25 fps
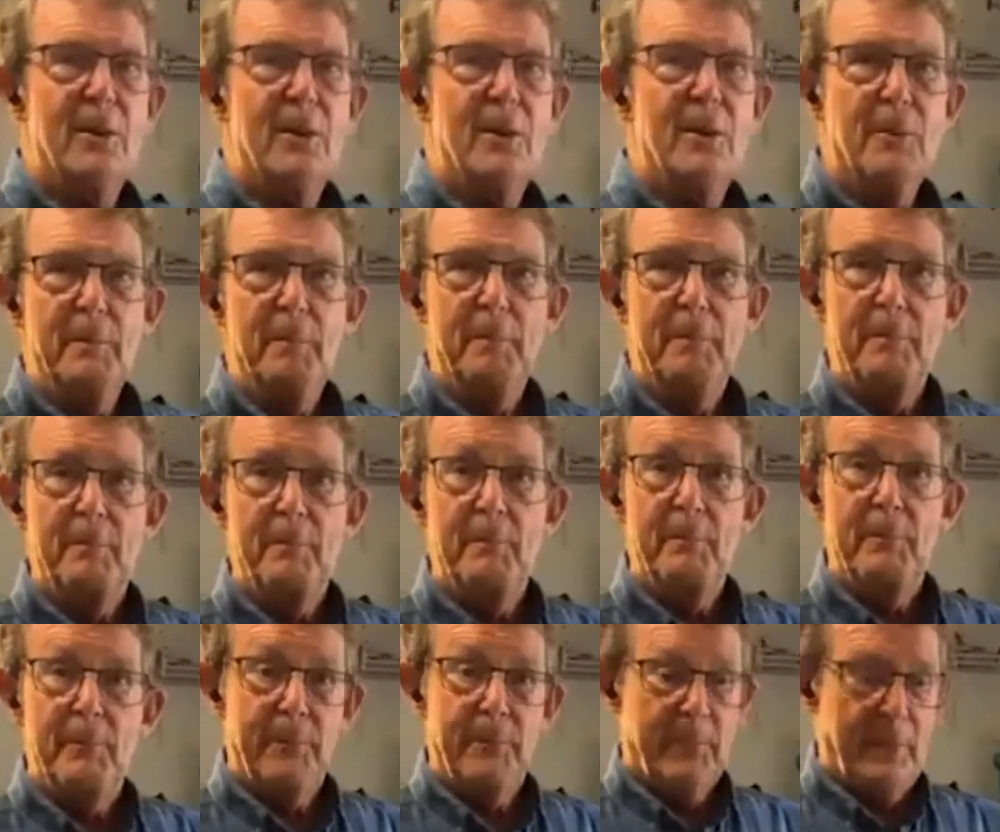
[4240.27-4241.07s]

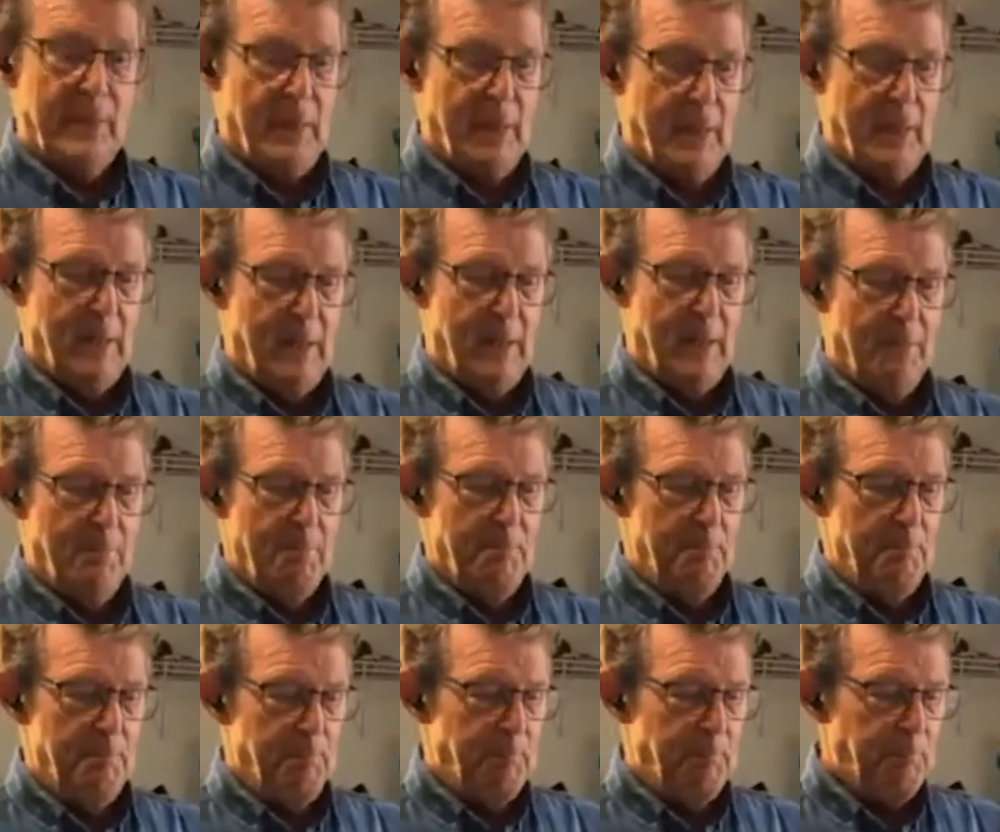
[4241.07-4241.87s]
thinner
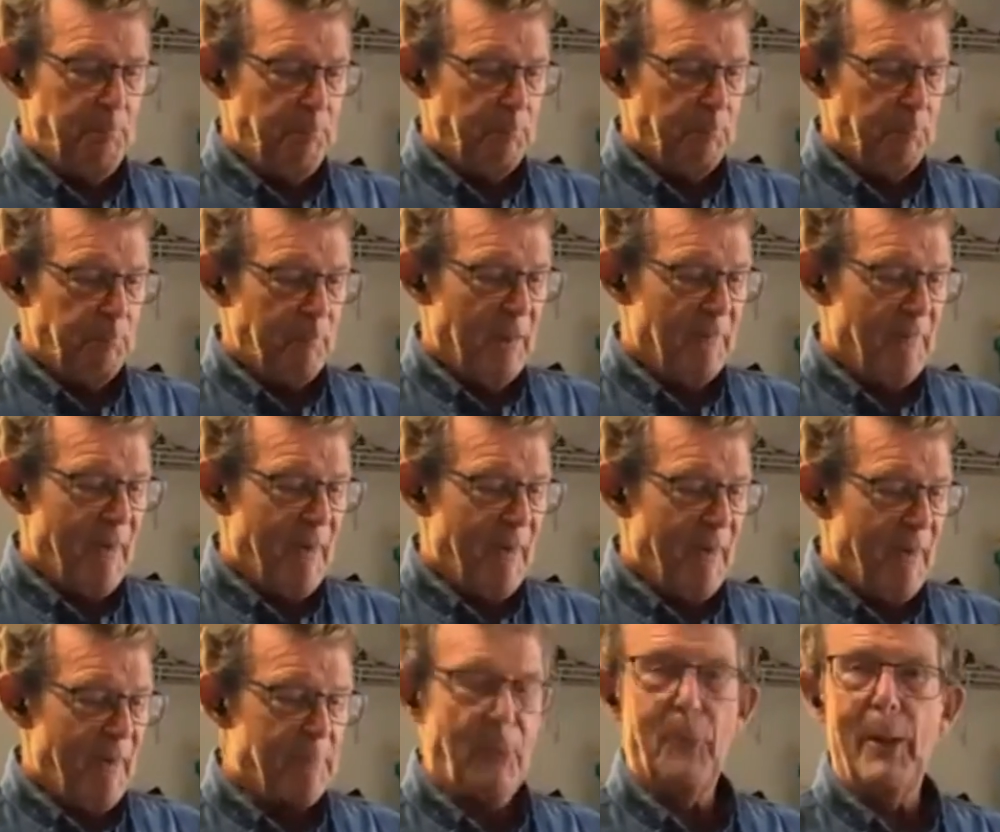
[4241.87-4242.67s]

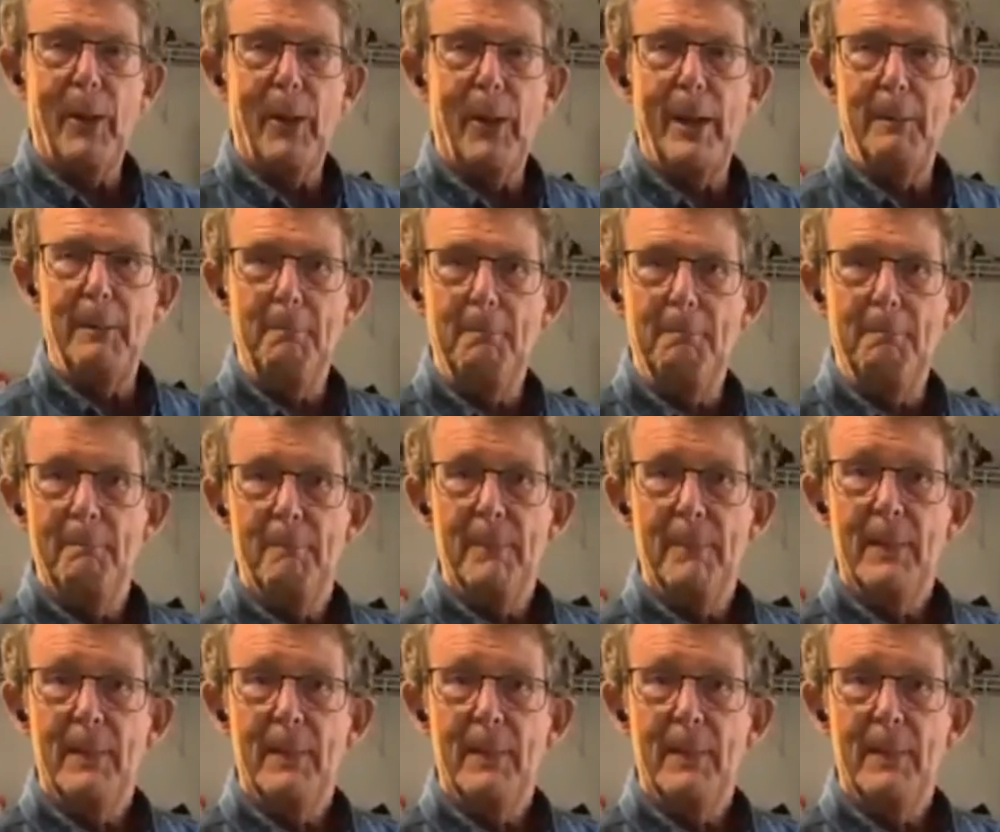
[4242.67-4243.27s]
evaporate.